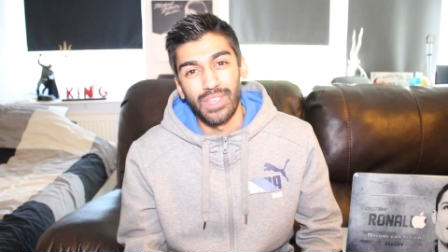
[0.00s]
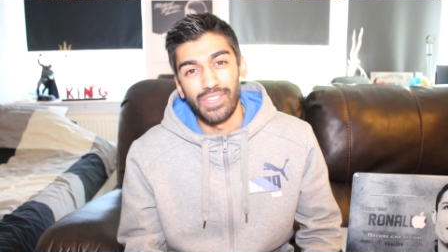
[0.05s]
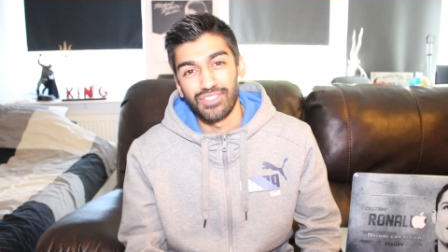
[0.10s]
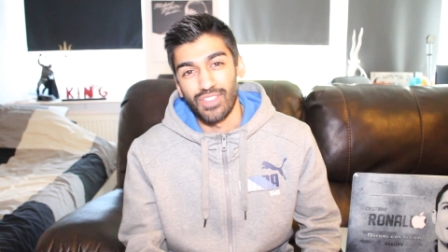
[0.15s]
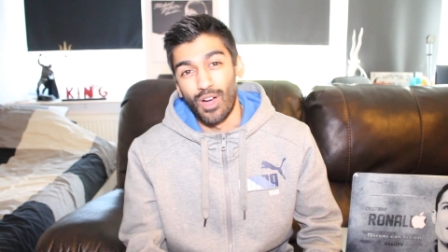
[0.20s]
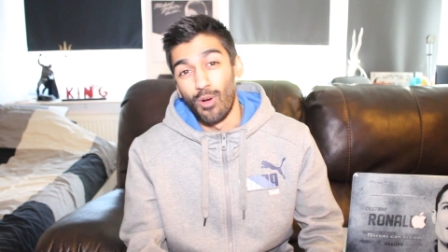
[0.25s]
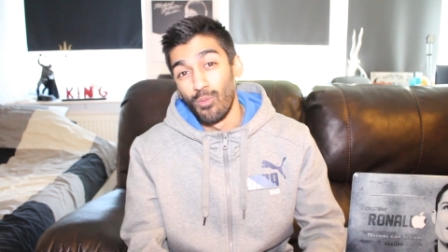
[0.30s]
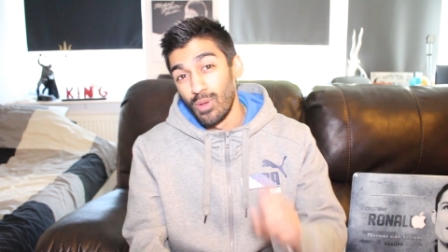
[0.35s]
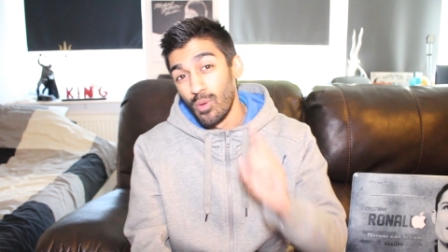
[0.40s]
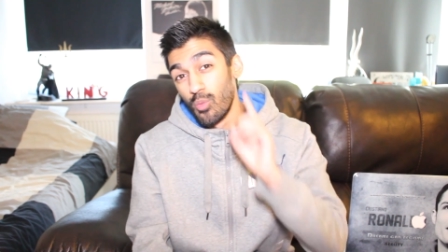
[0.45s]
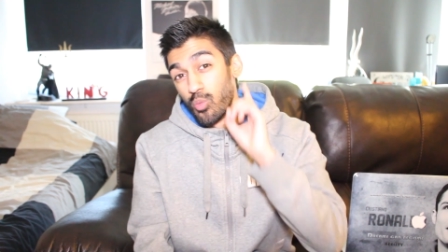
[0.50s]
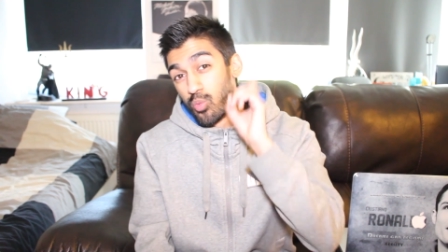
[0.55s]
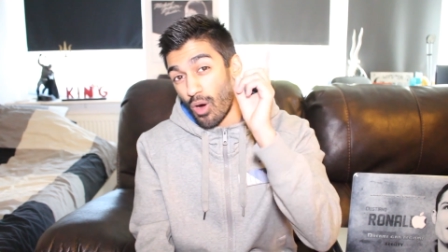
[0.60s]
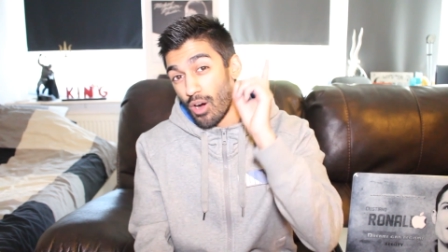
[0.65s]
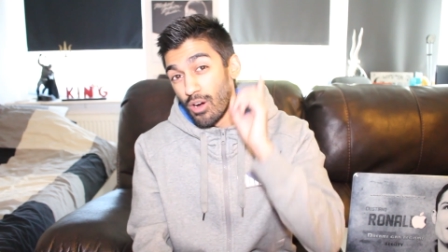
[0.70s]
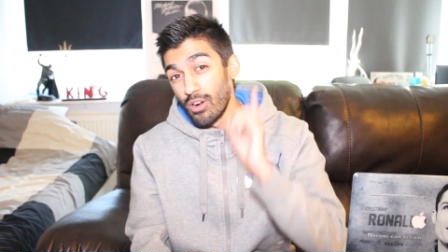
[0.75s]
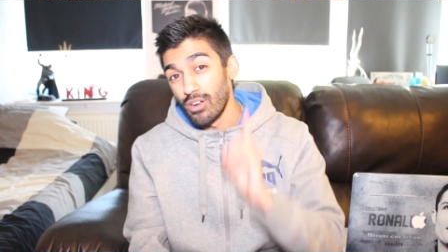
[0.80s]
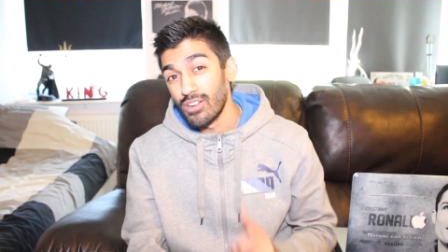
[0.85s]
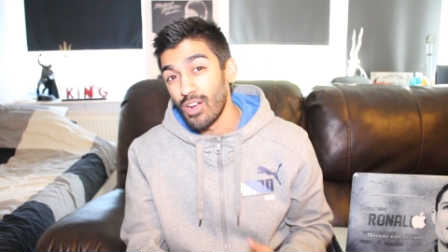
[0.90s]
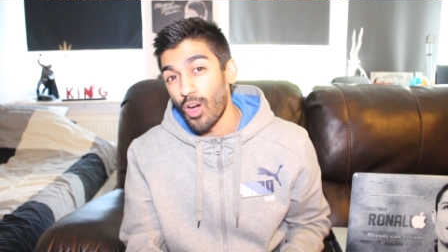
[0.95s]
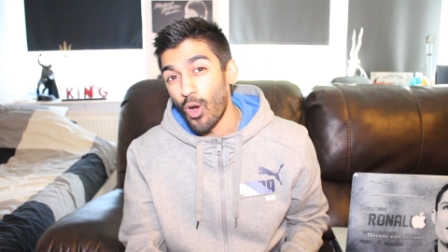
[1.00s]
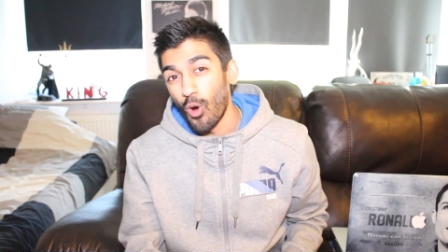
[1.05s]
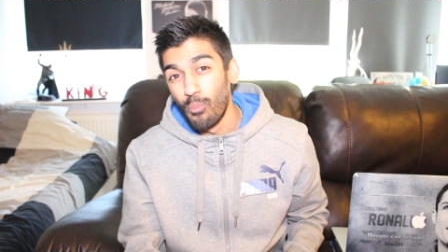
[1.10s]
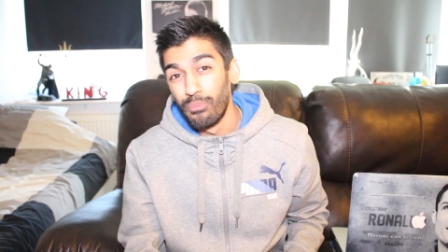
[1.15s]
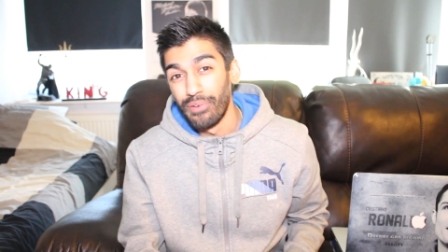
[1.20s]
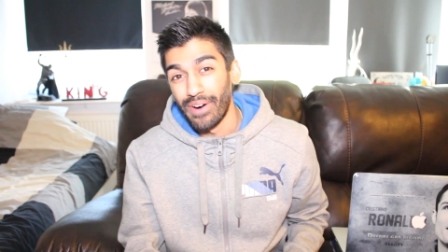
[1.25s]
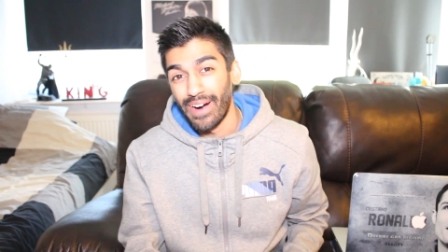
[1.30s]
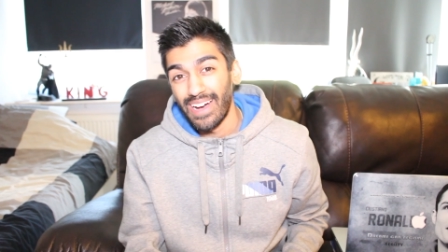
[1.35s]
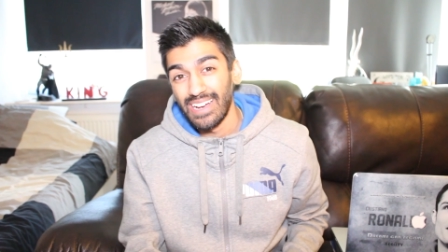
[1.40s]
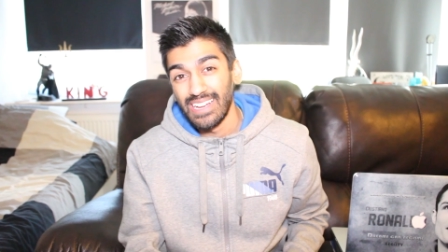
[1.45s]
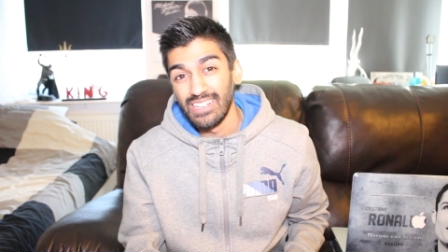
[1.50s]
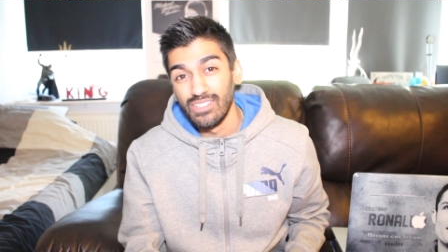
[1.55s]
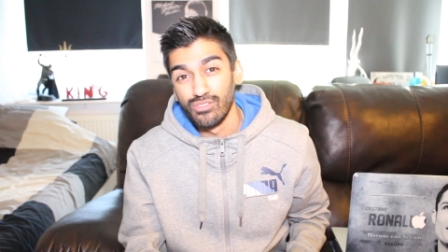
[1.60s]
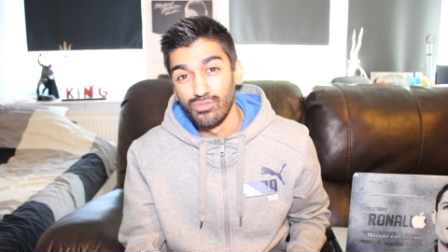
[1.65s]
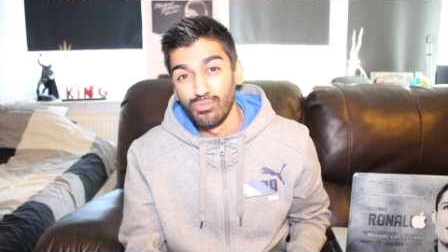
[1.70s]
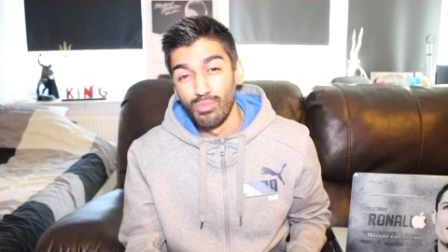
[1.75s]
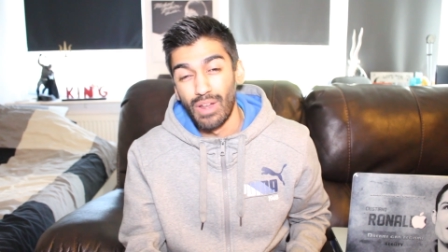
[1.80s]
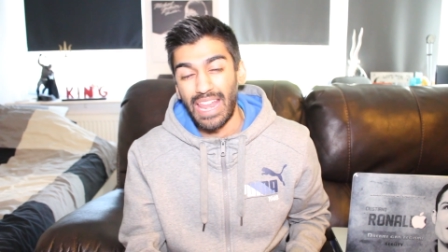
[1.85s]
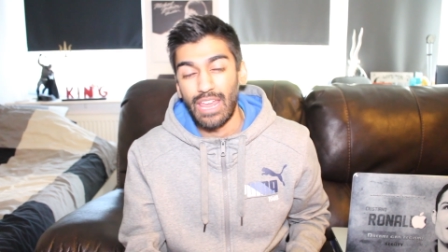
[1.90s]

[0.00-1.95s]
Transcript: he's only one goal behind